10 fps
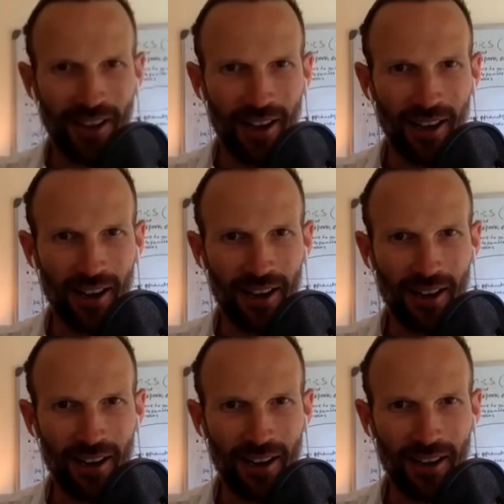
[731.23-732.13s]
Yeah,
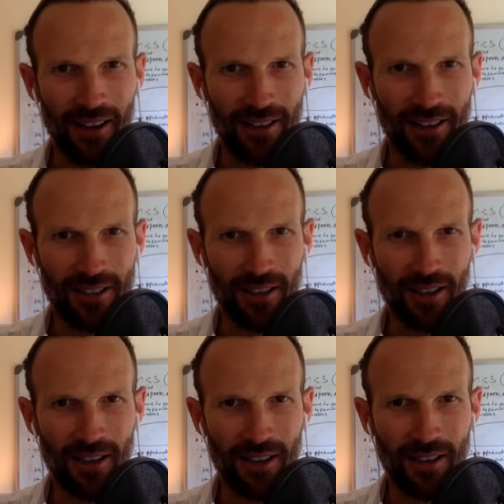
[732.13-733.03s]
it's. Yeah.
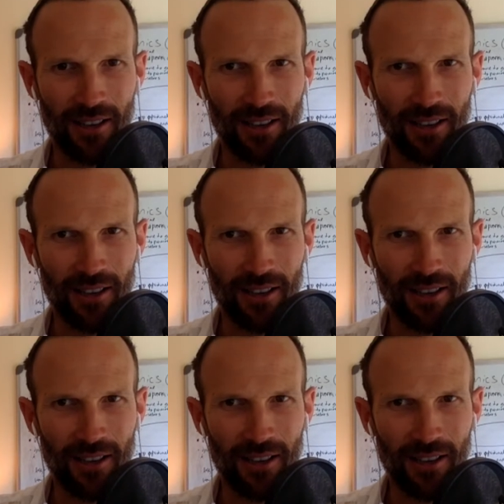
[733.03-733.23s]
Uh,